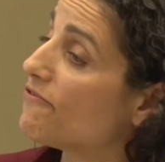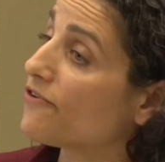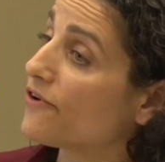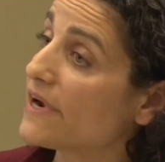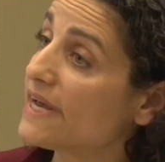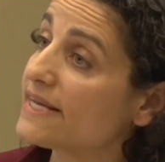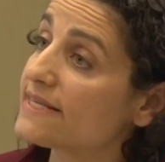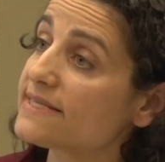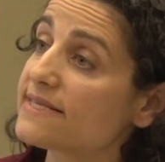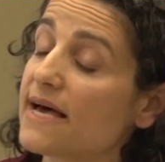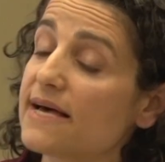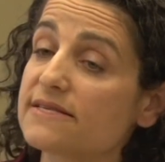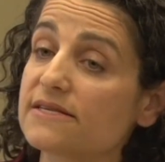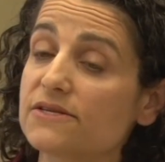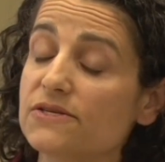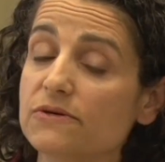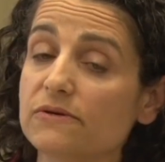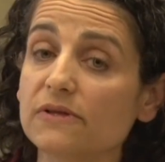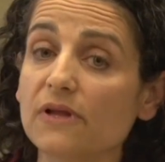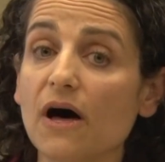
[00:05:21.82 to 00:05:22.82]
France has
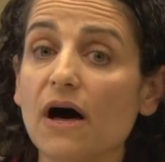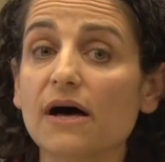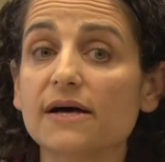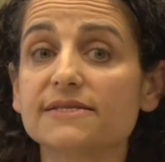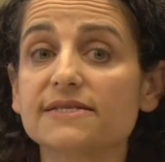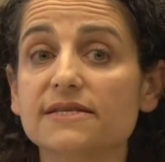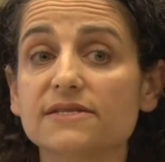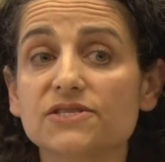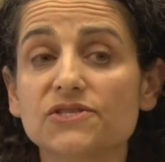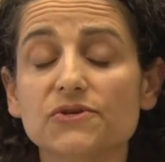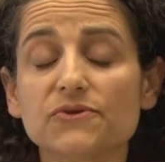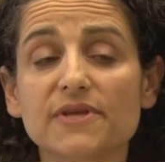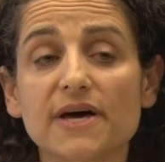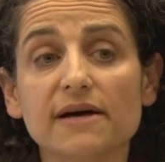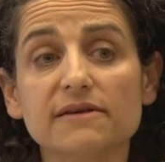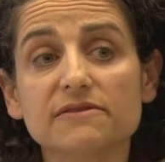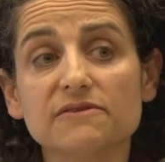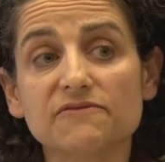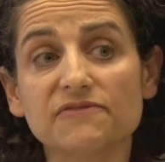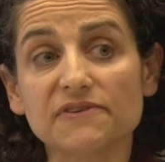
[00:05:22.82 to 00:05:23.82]
a new law since
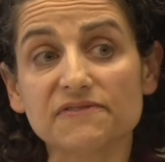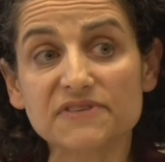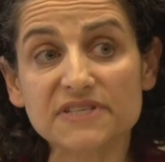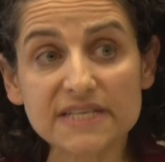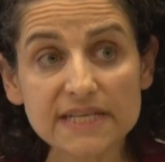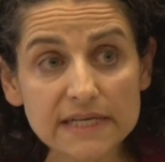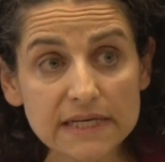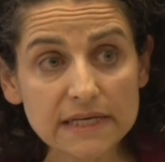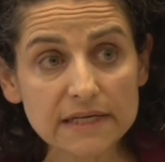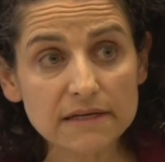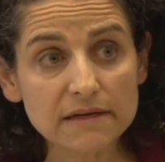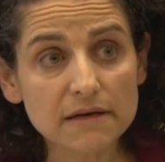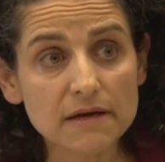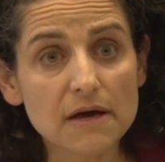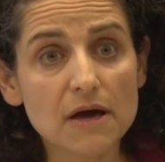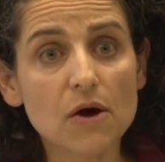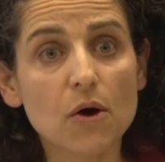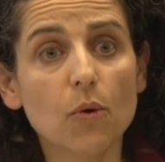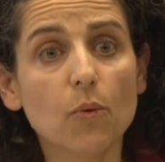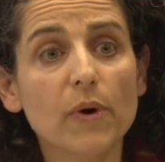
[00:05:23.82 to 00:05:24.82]
2015
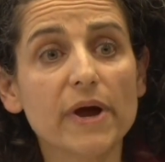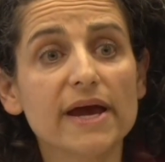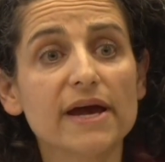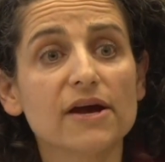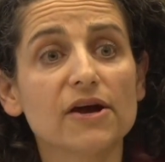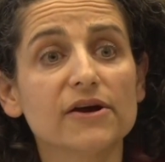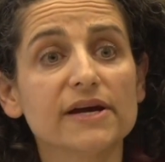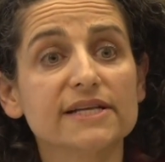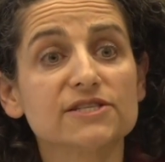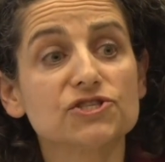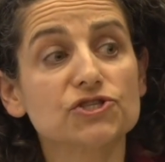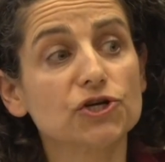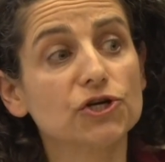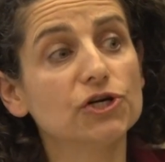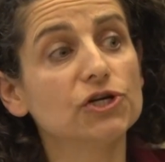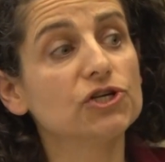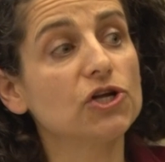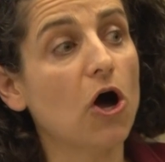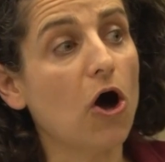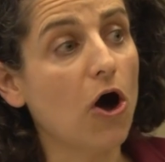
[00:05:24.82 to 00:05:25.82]
where it's
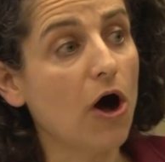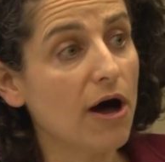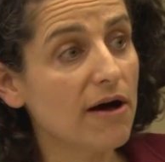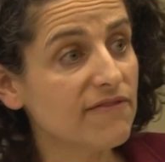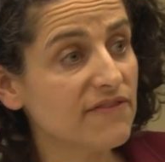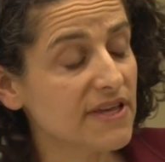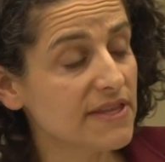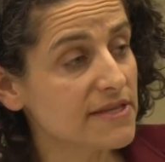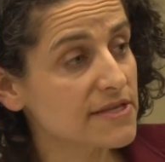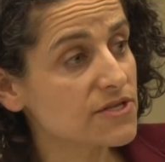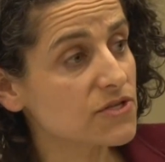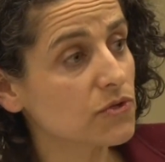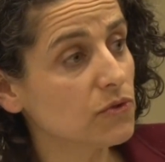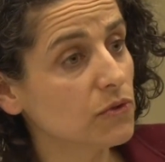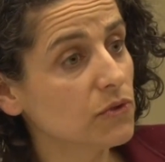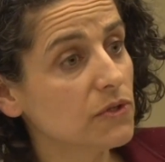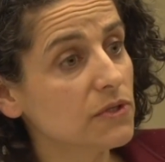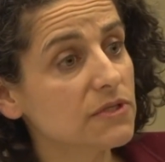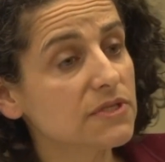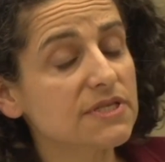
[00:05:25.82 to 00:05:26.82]
turned off in the
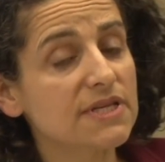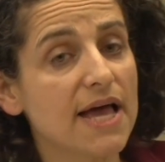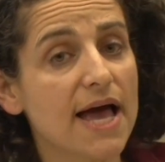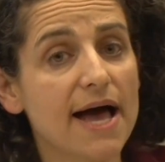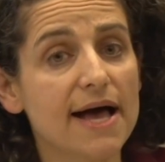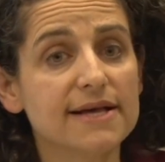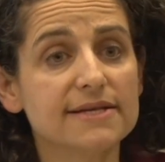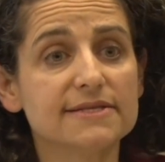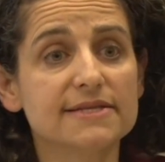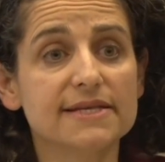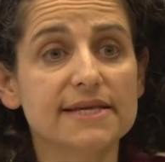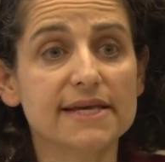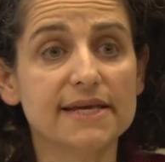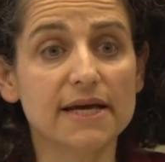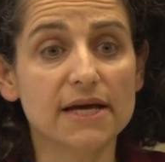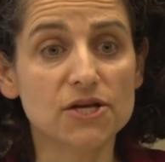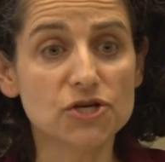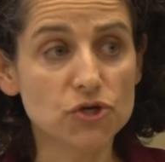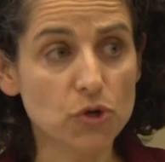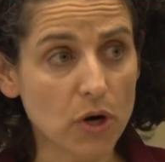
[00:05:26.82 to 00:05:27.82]
schools as
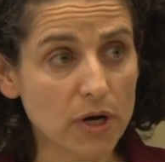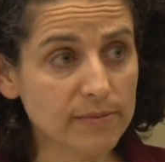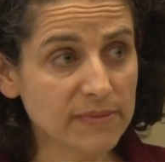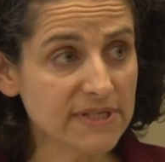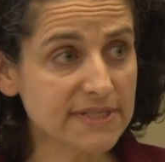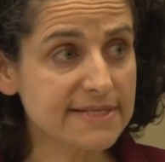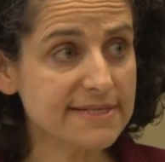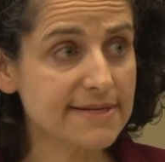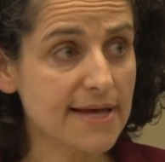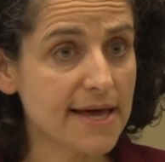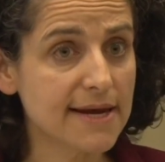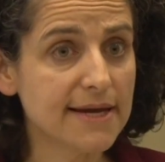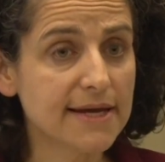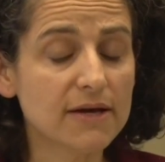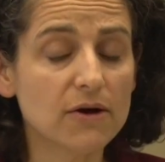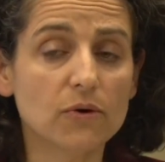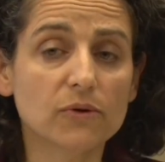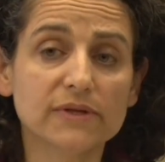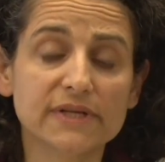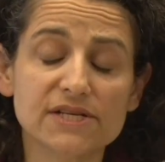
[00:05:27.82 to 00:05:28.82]
the normal
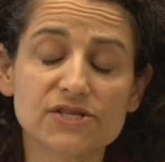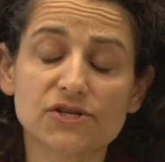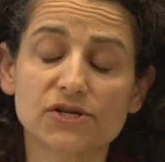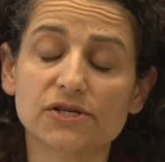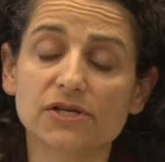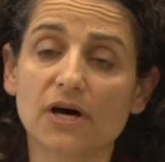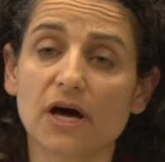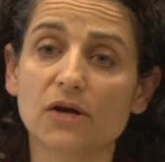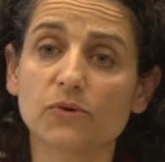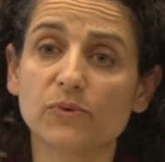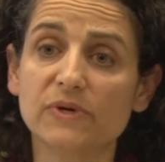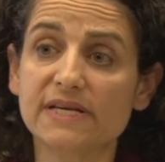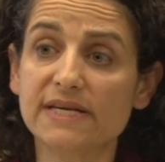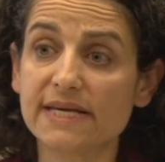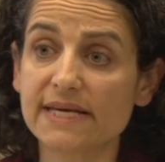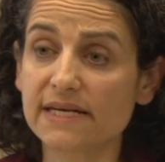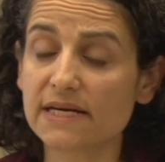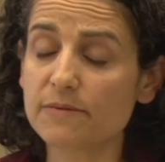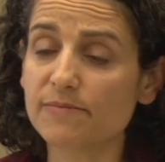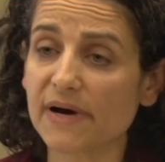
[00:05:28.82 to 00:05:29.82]
setting, only turned on when
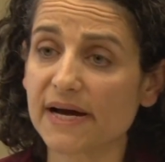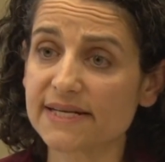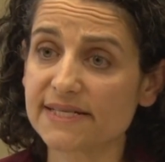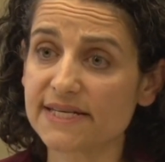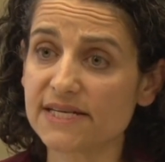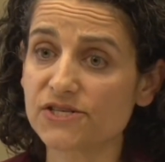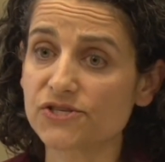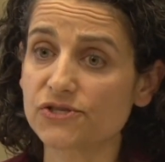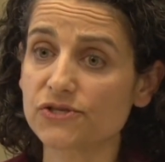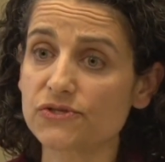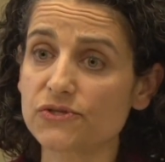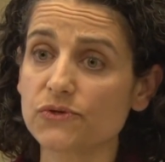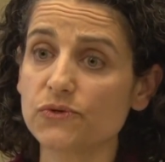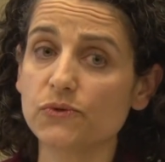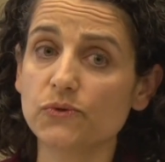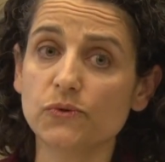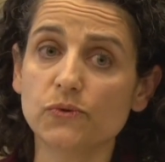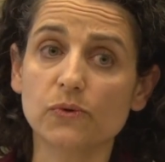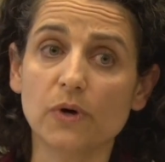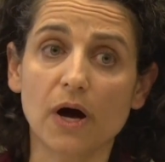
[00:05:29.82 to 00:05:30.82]
needed by teachers
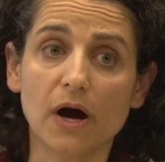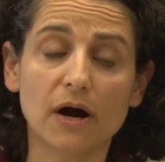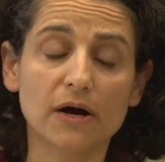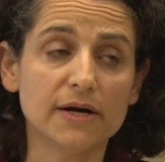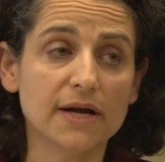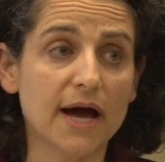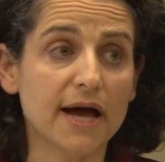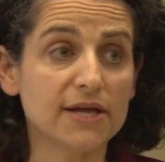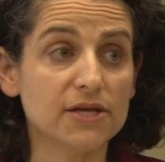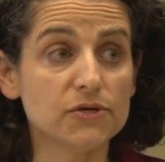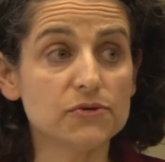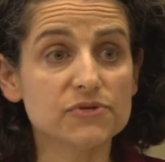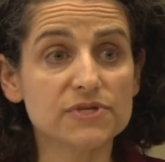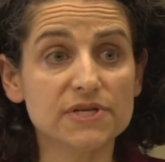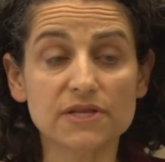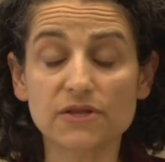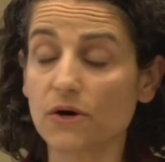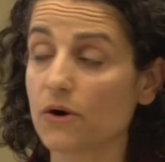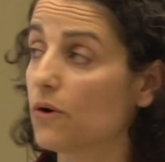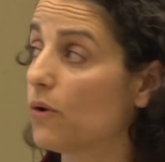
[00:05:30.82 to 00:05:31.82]
who are not
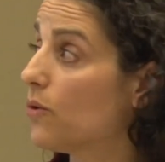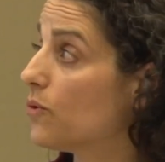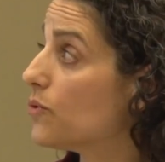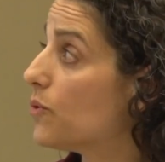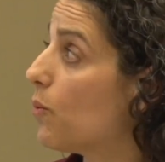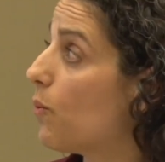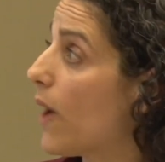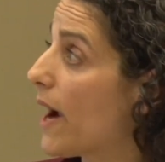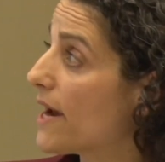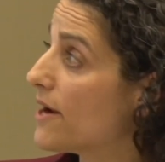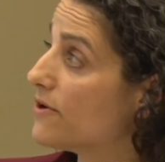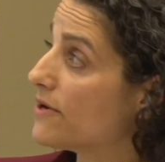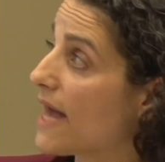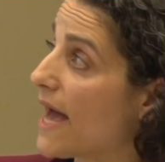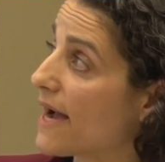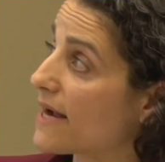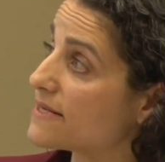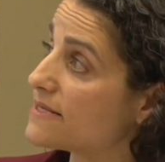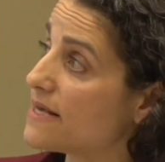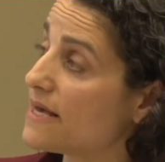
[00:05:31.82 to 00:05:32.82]
using the wired
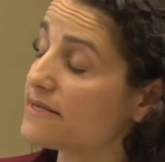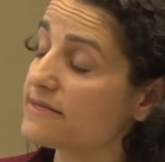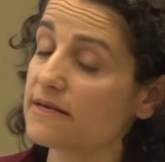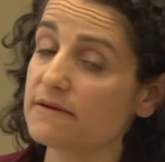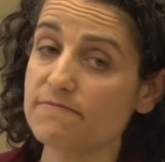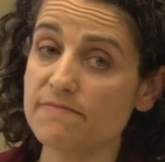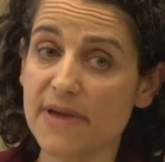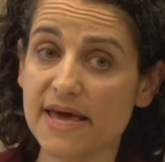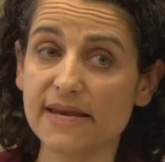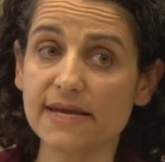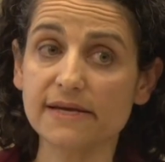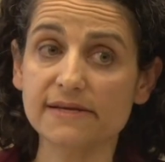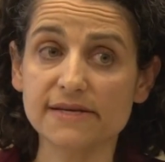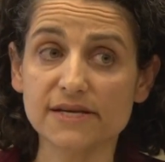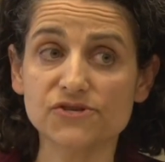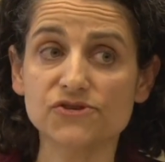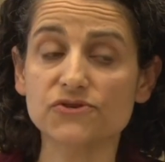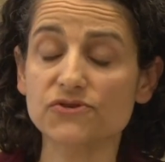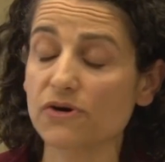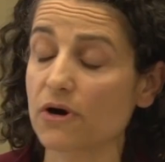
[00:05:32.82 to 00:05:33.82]
access, and many
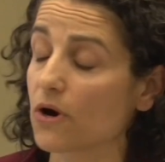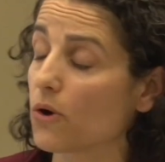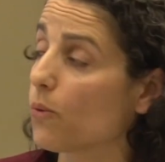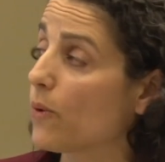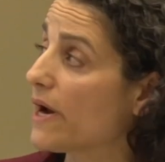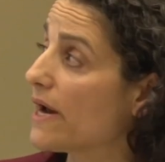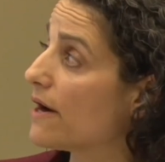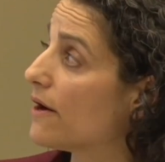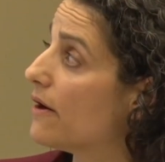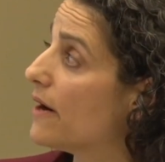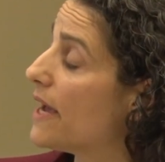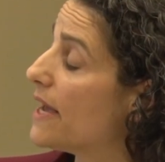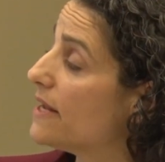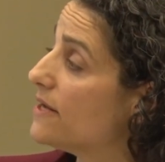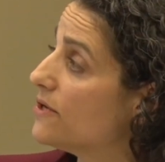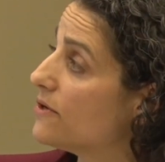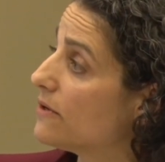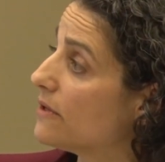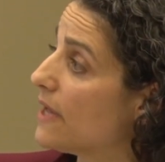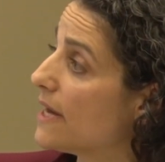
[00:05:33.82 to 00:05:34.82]
teachers are aware
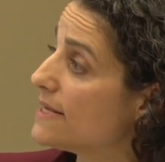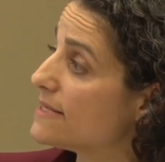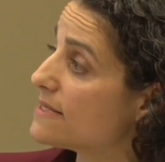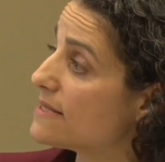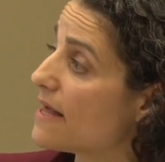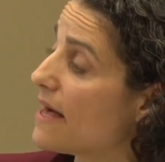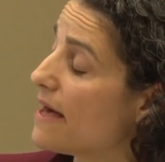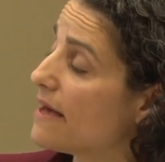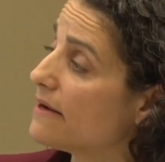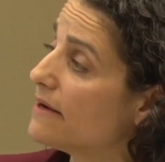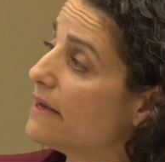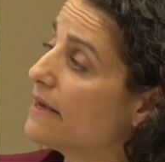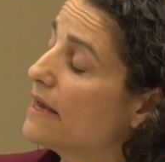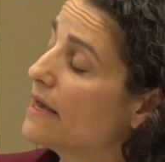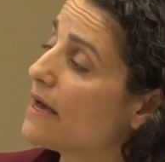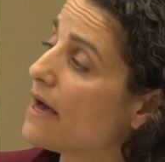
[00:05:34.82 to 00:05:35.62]
and utilizing that.